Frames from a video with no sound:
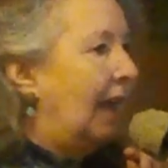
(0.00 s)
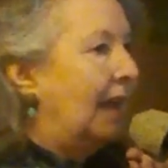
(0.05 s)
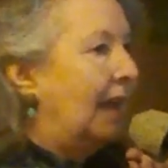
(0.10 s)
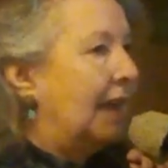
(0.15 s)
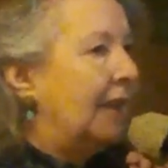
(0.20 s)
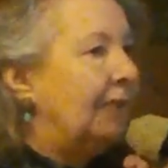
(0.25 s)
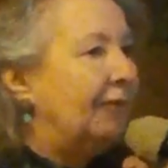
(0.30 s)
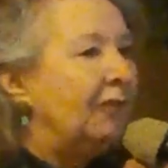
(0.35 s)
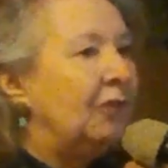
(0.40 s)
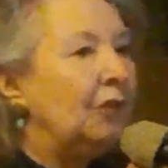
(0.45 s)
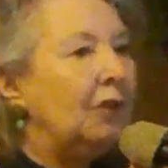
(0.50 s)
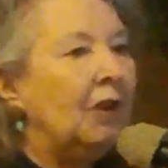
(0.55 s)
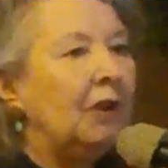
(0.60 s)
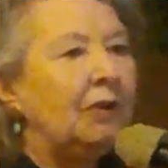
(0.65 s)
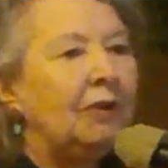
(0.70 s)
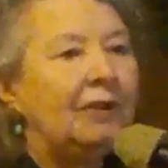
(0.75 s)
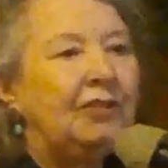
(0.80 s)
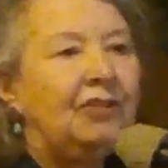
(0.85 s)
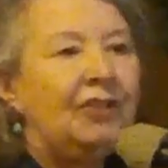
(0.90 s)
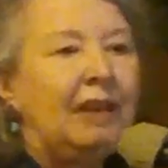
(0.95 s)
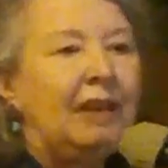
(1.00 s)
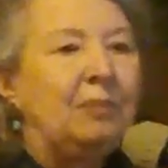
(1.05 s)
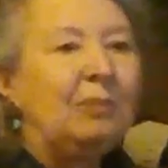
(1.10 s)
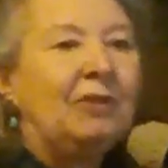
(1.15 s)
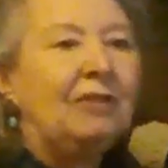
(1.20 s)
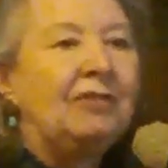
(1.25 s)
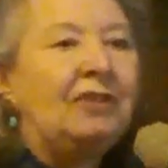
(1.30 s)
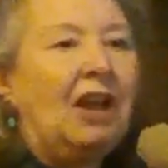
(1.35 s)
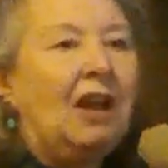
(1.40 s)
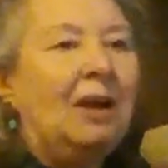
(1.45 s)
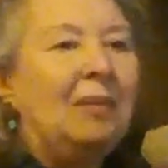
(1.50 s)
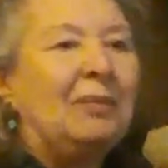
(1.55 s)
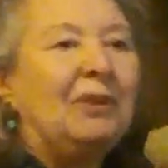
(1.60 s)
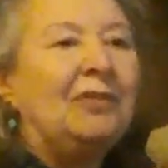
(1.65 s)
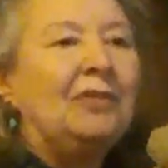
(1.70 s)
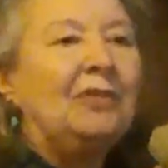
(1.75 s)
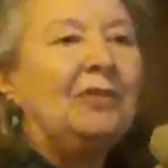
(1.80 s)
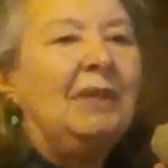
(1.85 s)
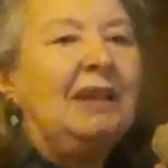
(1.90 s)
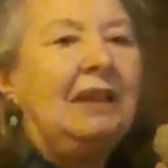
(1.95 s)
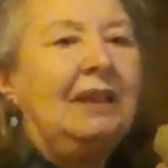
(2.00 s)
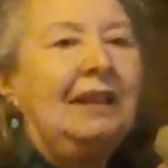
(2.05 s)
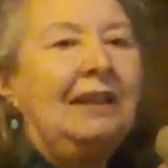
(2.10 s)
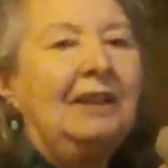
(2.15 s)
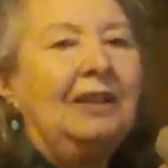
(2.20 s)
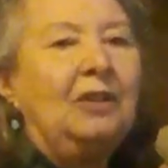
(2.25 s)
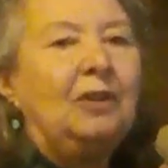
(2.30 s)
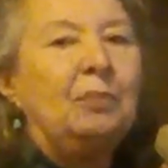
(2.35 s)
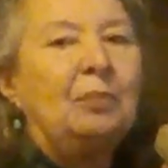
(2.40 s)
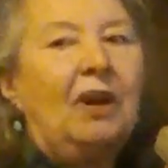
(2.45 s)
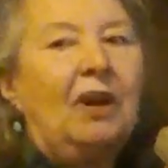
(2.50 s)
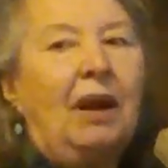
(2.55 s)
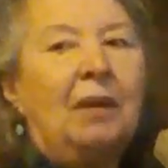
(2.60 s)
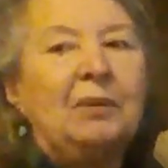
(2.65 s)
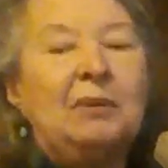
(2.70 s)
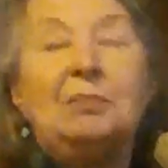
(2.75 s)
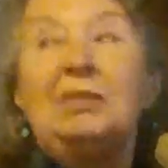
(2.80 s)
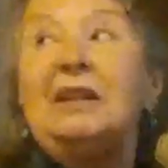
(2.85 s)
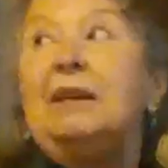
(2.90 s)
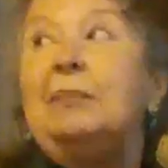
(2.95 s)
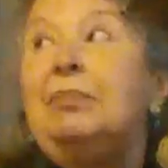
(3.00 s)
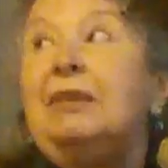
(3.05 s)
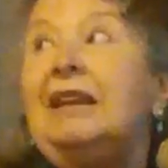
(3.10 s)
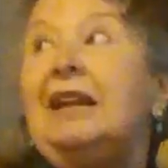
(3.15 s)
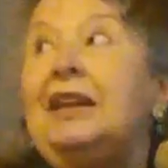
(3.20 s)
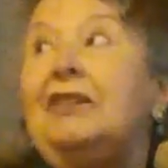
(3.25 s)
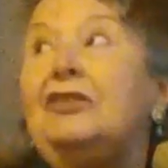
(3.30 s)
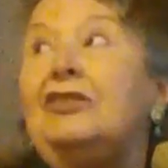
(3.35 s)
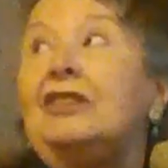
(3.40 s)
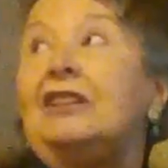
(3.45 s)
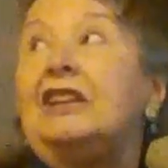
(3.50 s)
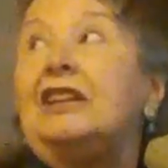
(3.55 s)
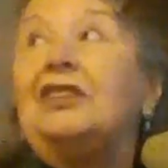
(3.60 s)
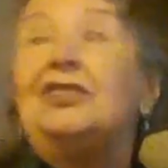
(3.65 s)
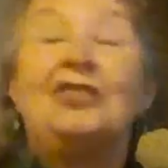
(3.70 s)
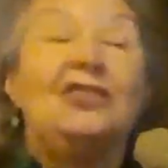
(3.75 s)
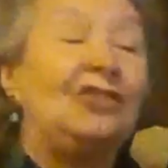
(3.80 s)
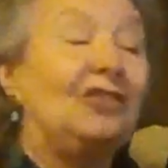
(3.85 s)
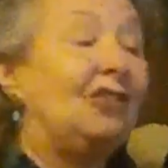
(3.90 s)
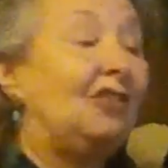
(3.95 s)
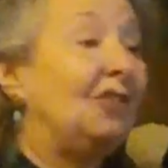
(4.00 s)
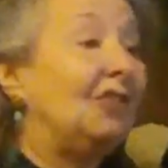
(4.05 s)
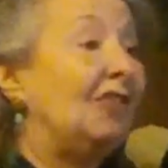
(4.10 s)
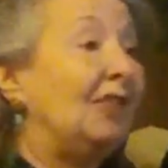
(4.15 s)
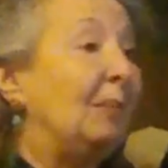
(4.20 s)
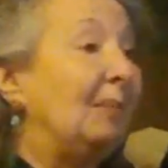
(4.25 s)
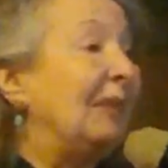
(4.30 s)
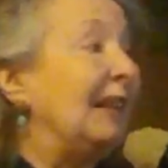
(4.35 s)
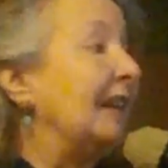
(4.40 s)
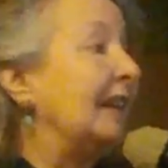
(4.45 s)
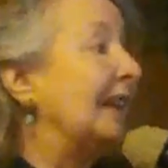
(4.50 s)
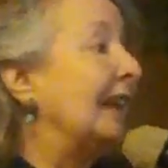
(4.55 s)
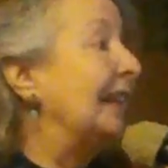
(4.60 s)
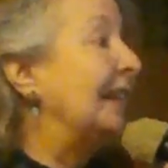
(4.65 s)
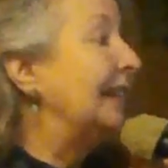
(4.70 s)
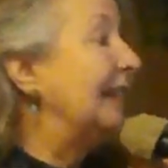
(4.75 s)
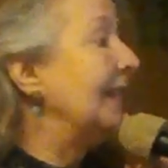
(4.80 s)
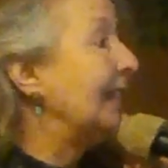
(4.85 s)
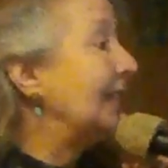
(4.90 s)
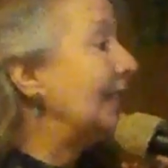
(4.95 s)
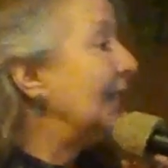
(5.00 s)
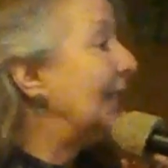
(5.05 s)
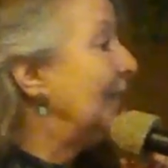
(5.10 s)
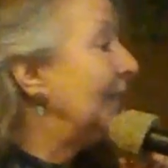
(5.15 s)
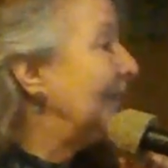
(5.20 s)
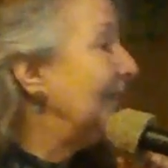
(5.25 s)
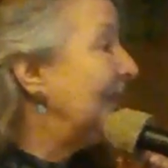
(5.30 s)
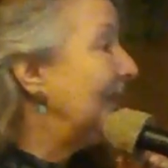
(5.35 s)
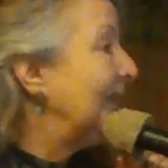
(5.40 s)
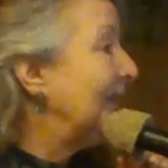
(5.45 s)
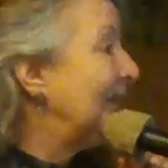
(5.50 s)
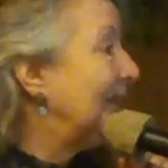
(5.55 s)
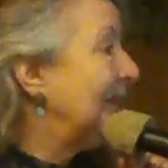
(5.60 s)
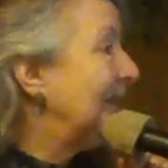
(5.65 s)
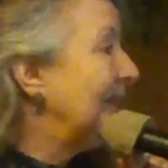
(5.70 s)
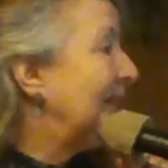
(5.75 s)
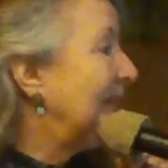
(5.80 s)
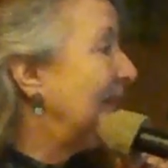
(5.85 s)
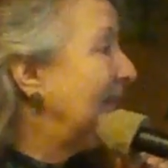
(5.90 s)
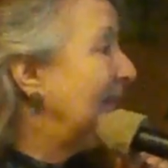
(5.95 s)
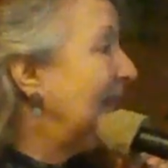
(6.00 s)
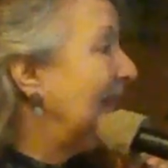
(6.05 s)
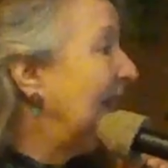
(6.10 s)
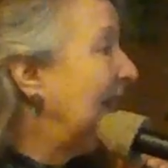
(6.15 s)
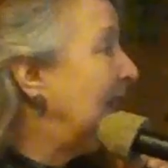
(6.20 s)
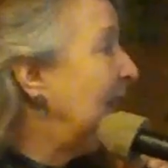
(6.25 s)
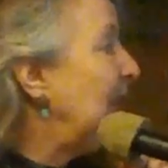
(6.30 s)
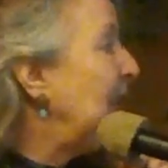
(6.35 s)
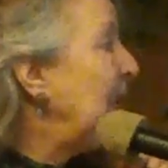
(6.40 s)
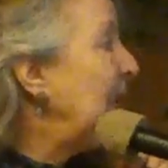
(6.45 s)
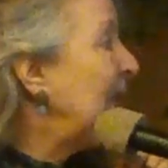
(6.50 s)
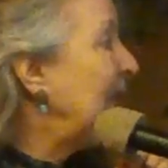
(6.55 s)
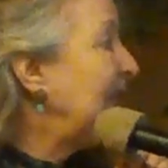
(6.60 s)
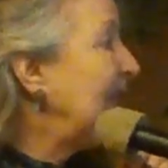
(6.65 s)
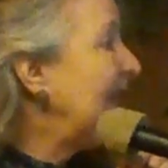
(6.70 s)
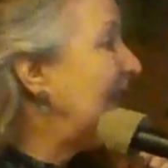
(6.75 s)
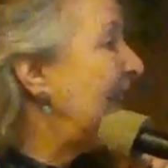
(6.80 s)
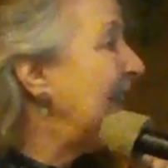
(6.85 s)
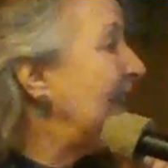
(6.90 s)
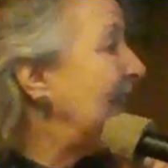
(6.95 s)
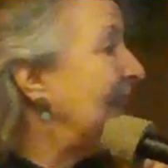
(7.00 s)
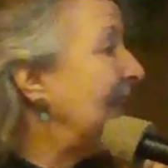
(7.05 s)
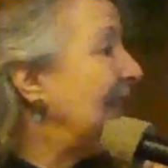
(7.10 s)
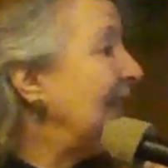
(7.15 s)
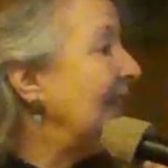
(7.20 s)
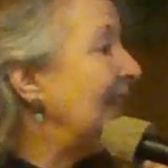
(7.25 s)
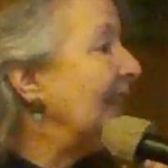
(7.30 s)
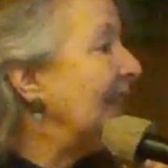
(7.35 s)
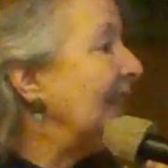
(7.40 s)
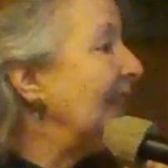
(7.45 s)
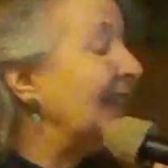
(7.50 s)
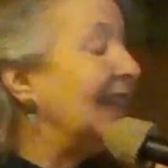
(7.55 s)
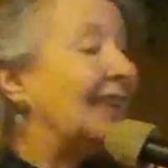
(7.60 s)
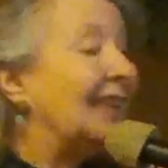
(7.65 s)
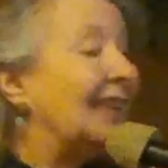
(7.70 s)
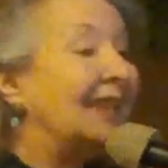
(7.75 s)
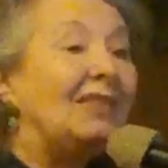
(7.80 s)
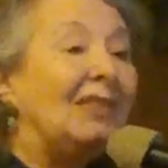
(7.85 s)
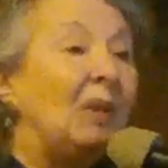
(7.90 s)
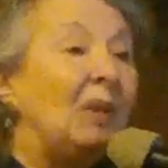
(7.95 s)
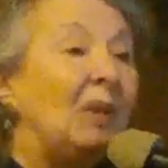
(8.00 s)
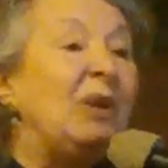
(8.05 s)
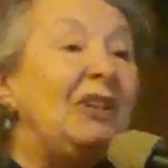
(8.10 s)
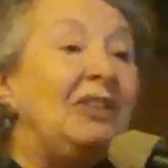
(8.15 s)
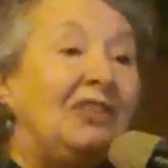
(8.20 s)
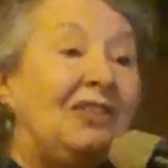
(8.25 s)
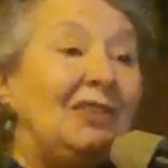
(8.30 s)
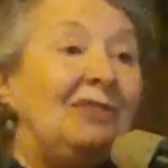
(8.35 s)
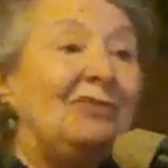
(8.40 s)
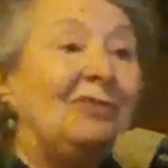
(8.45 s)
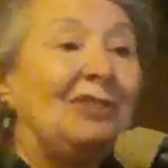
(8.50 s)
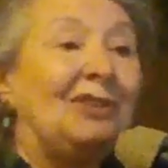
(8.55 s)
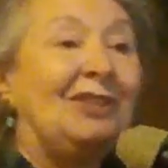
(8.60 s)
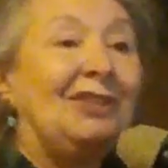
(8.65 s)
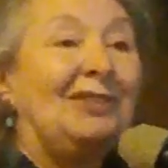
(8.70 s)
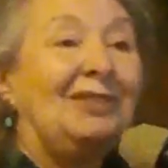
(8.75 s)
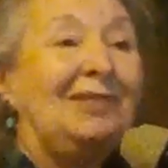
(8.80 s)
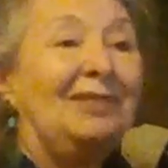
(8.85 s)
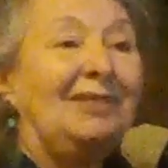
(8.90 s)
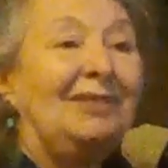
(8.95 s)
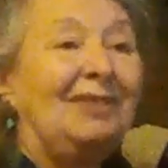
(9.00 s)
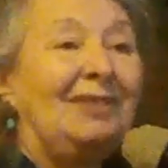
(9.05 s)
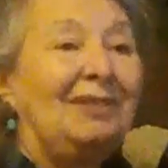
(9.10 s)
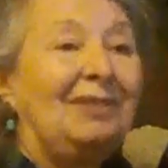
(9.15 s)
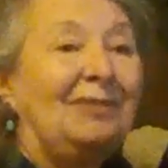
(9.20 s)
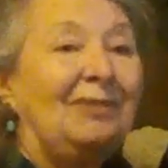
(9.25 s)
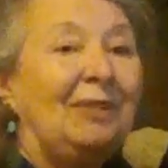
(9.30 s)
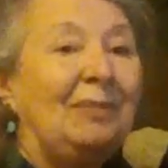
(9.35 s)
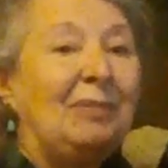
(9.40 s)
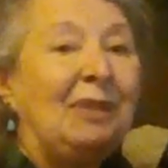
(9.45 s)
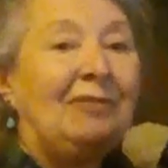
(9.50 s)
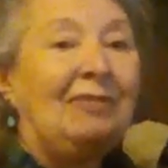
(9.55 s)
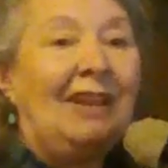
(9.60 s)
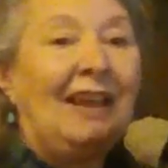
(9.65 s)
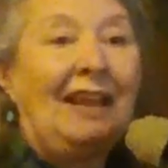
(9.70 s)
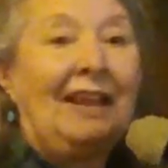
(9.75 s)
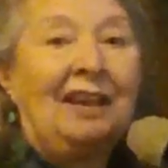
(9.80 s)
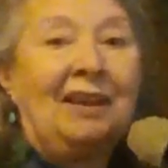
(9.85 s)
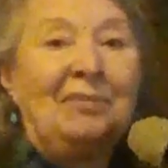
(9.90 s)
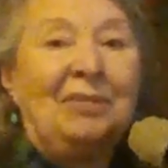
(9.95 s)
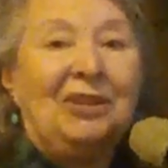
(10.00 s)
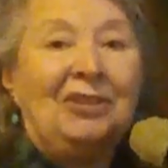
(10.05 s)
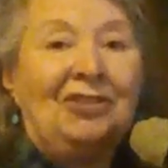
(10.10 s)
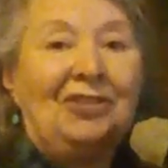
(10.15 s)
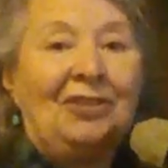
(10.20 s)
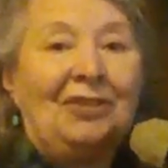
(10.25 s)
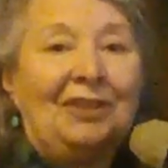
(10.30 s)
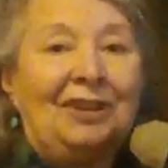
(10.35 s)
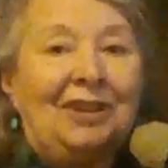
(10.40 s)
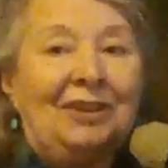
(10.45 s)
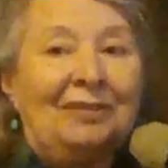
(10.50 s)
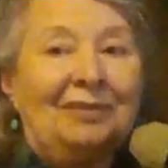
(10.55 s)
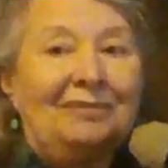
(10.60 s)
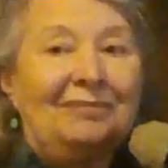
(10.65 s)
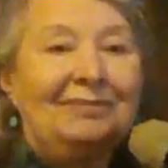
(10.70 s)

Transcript: If you go to a Chamber of Commerce meeting, you probably pledge allegiance to something like this. Notice that it is somewhat different from the flag I've been showing you.